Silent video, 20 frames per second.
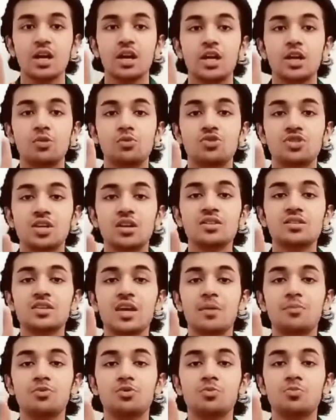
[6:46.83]
You just
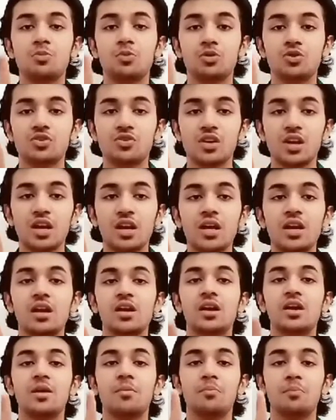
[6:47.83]
have to portray
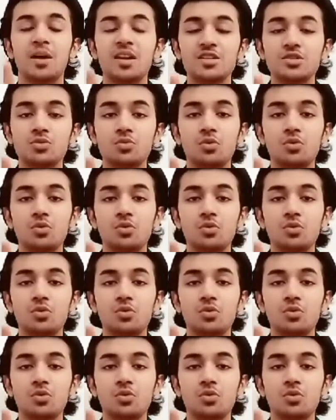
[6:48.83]
best